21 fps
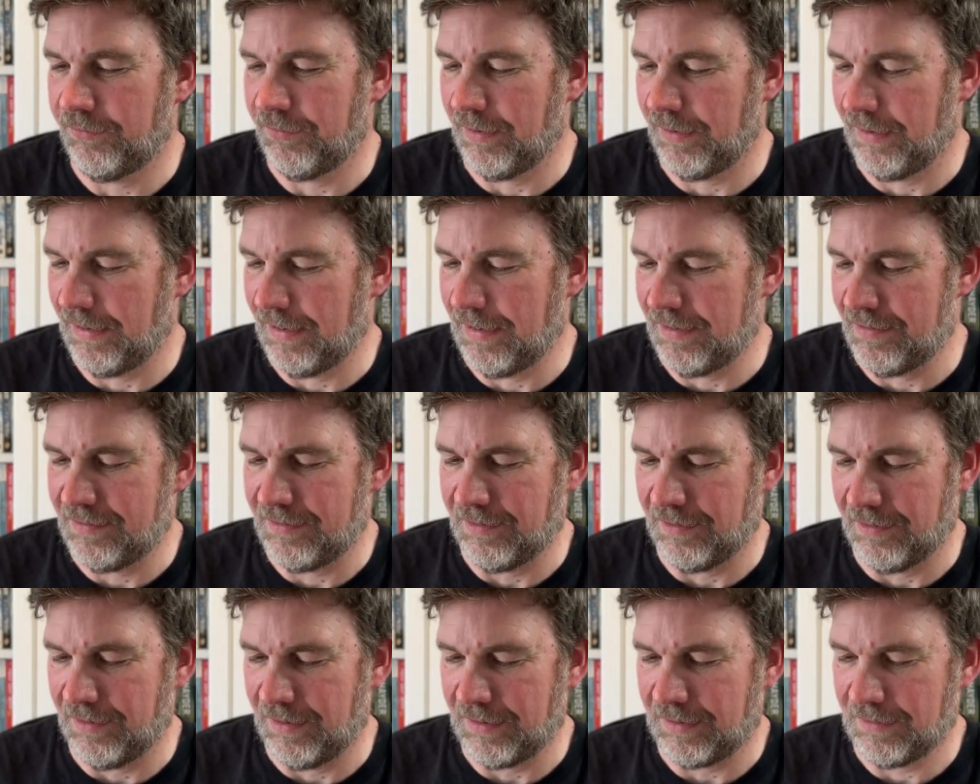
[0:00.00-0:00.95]
So there's
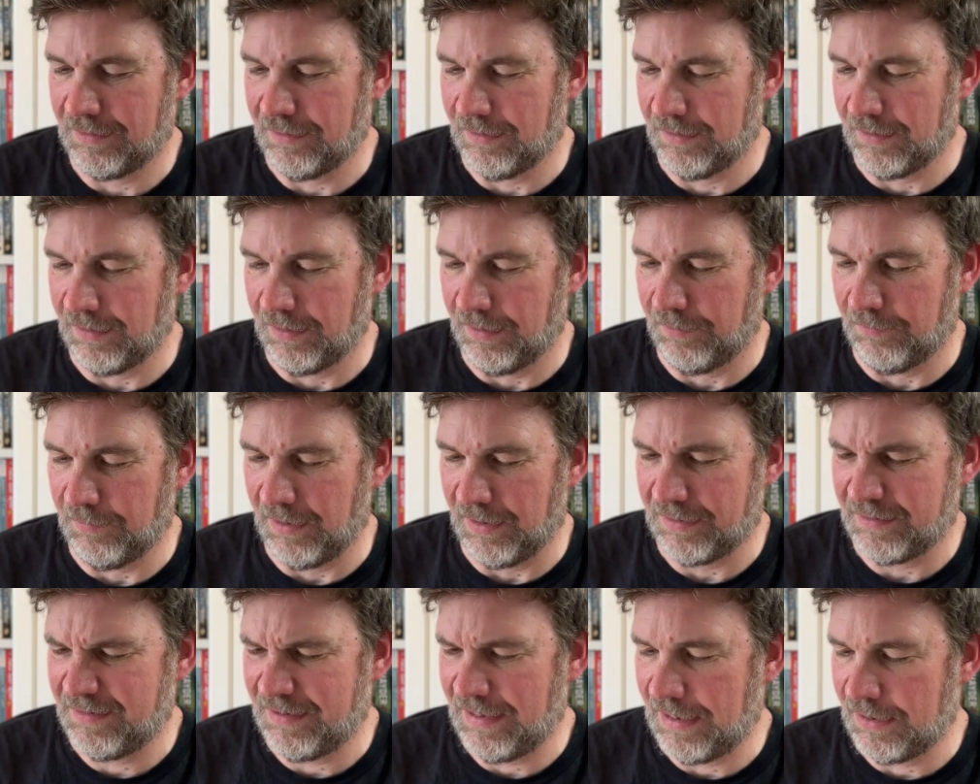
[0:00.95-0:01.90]
like I don't know,
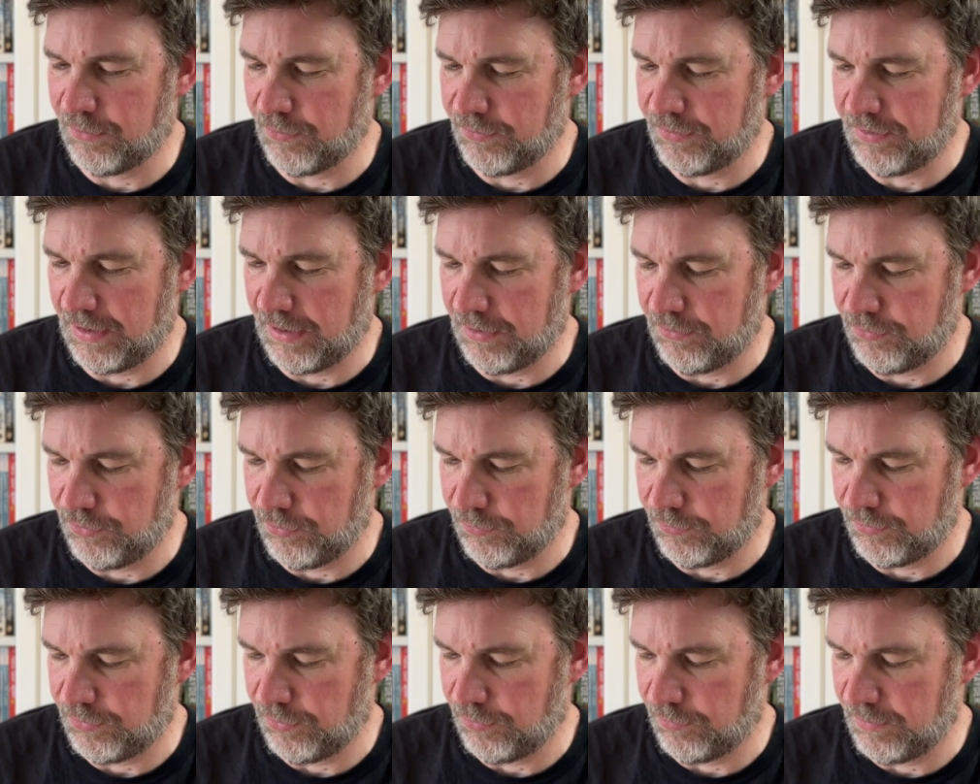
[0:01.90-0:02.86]
like ten or so
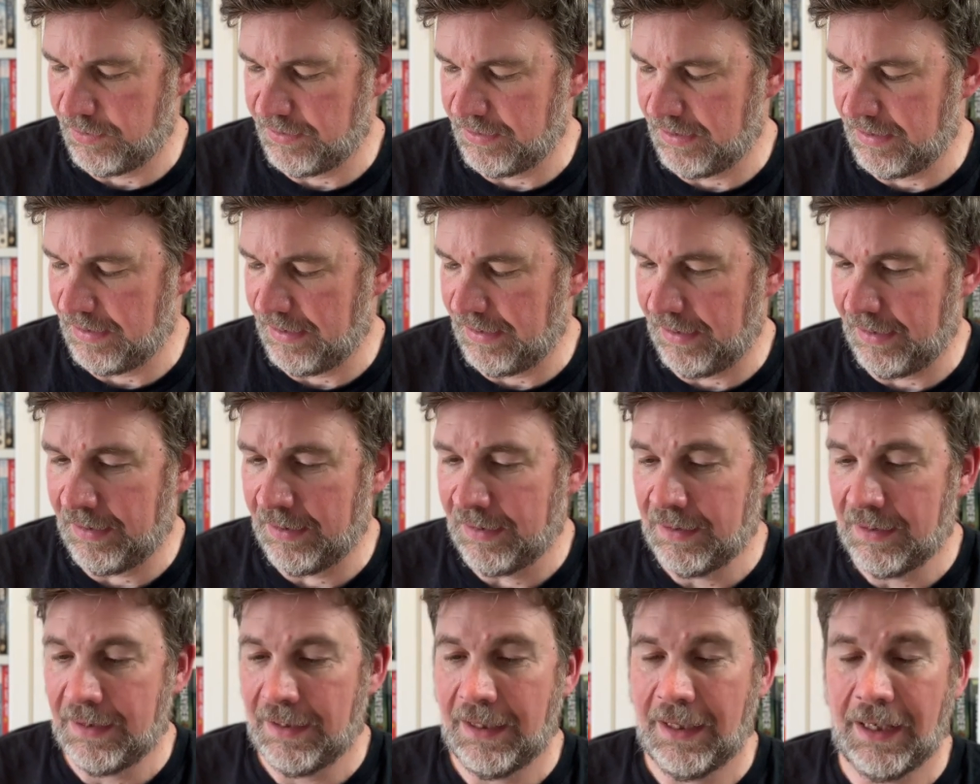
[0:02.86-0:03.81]
short stories in here,
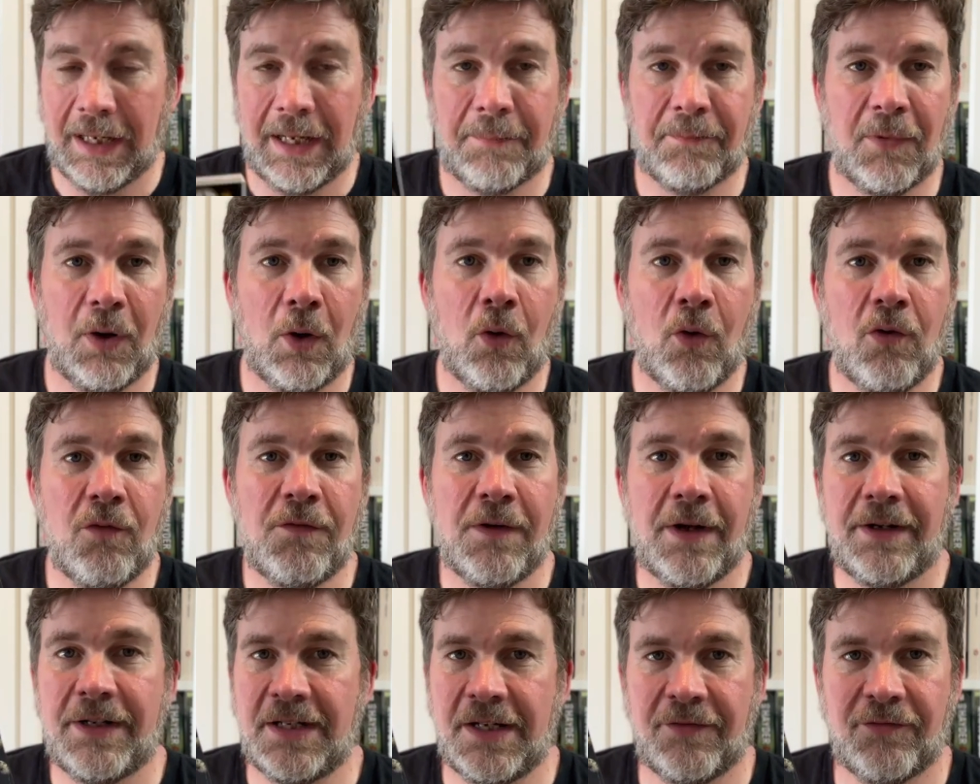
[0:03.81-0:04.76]
um, all
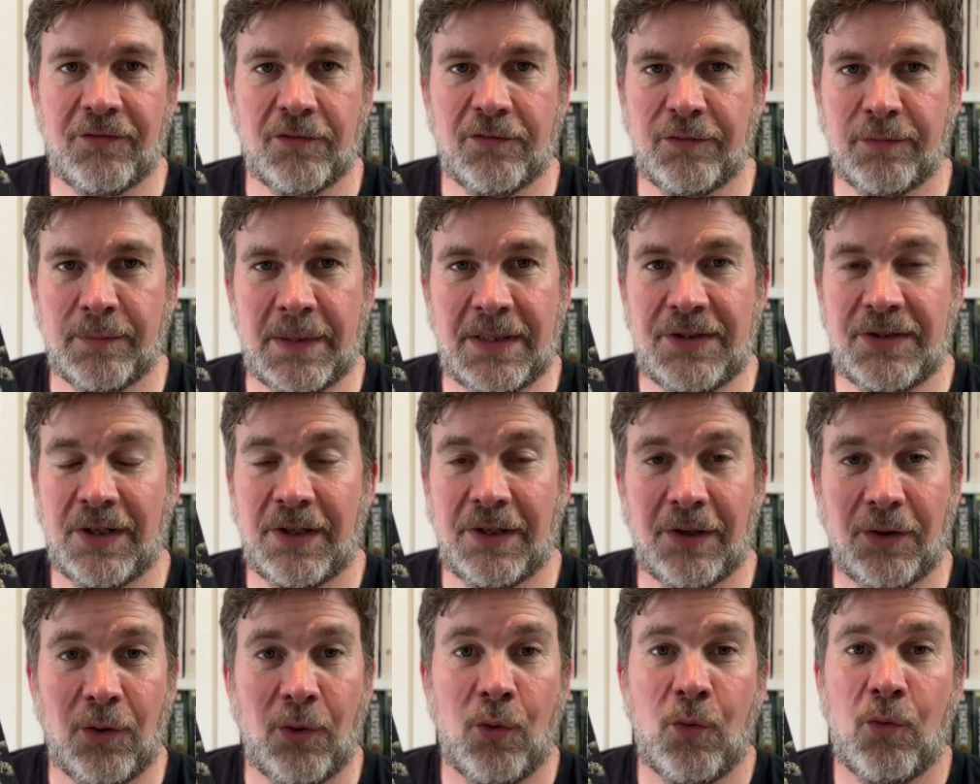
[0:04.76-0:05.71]
very different from each
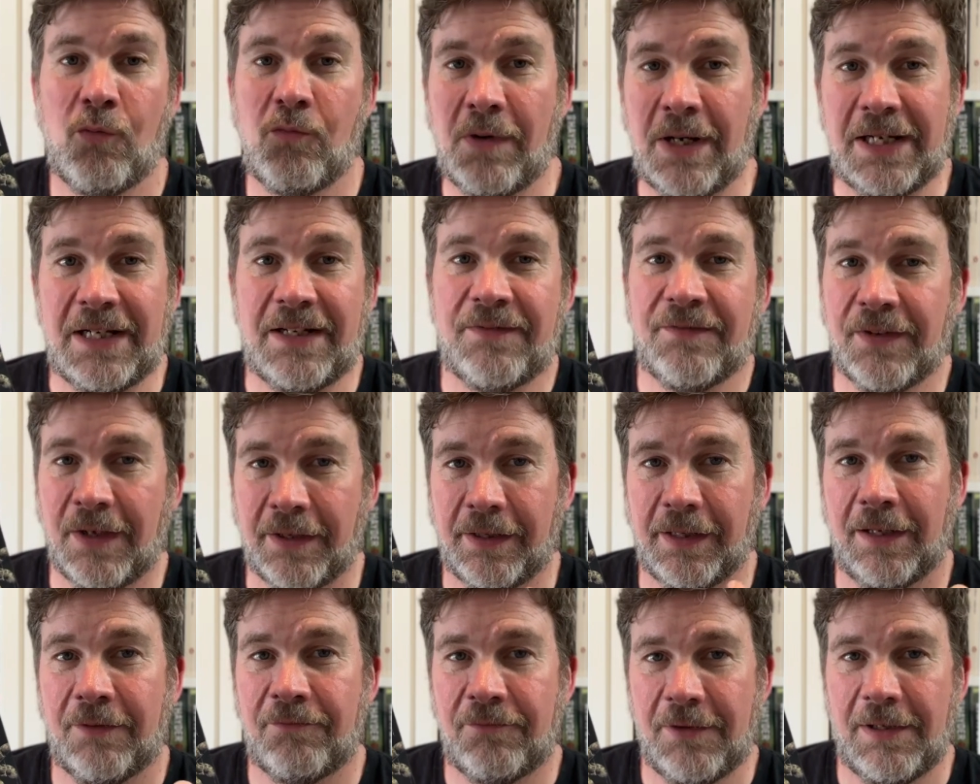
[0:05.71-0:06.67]
other, all really fun.
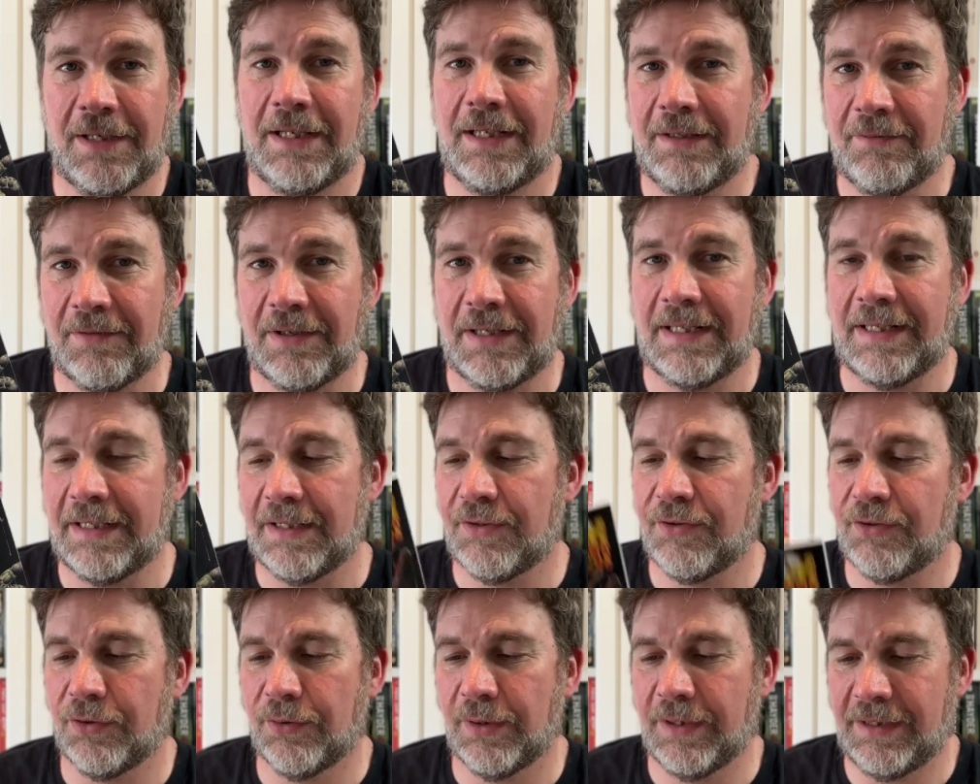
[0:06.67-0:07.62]
I really really
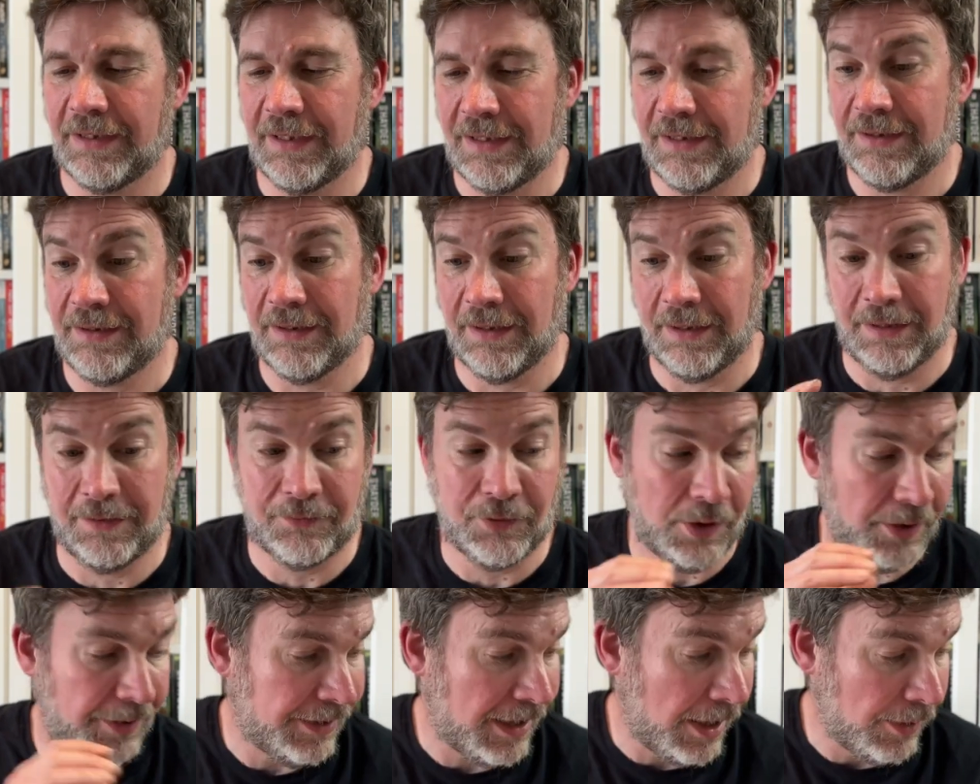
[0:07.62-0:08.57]
enjoyed this, and I've
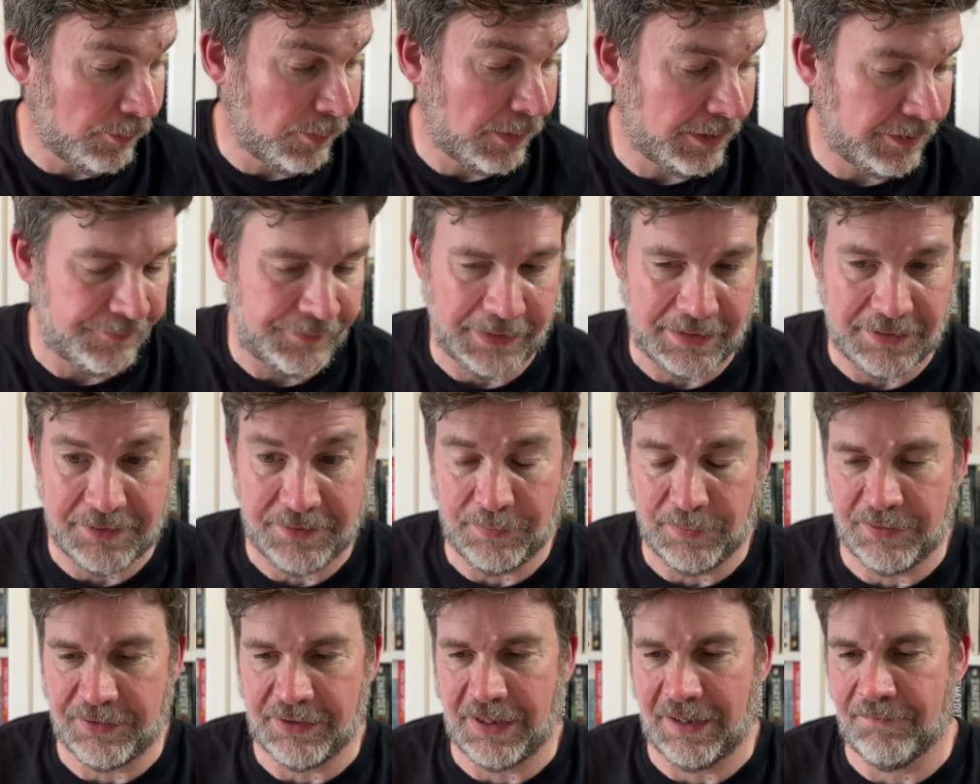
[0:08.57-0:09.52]
got another one of these
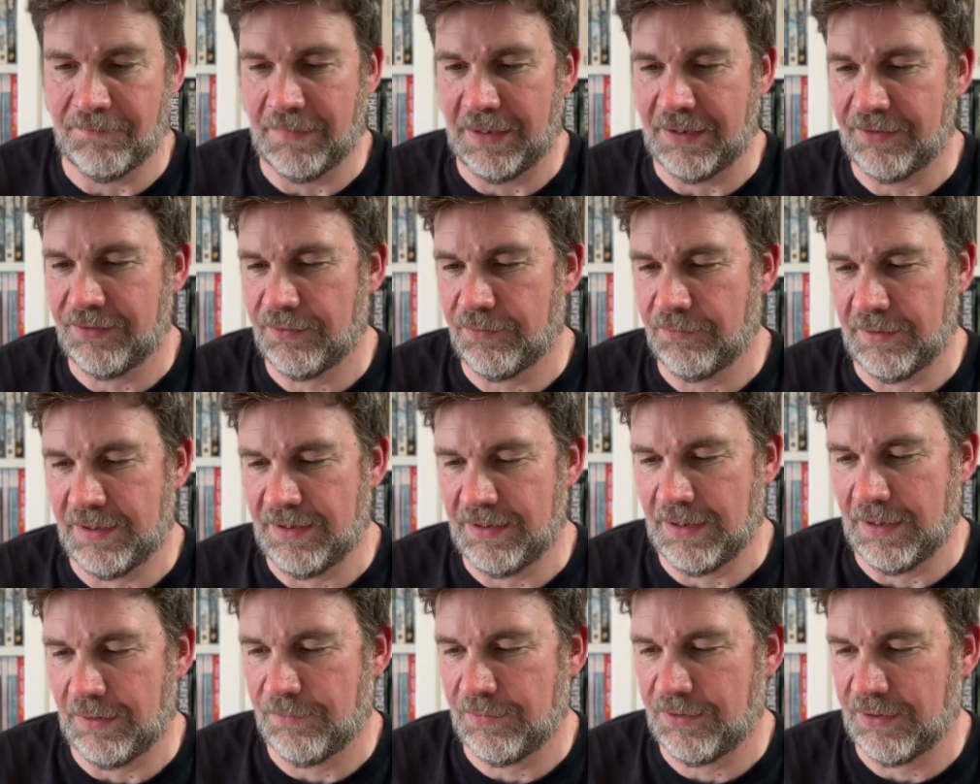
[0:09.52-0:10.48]
which I haven't managed to reach
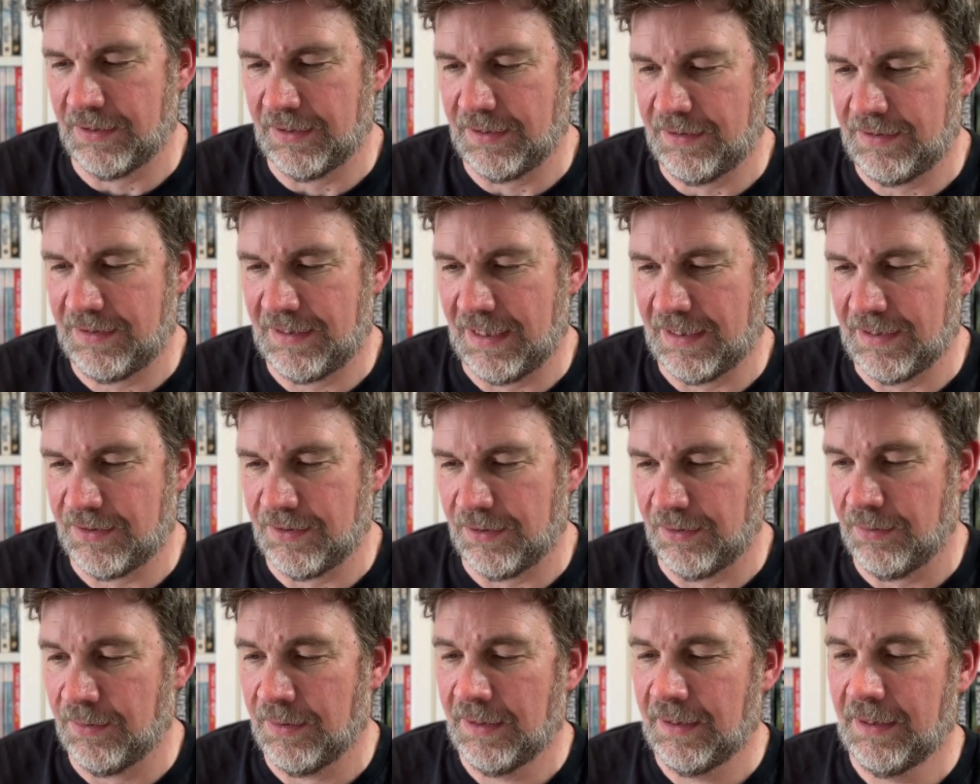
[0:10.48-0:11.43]
yet, which I need to get to.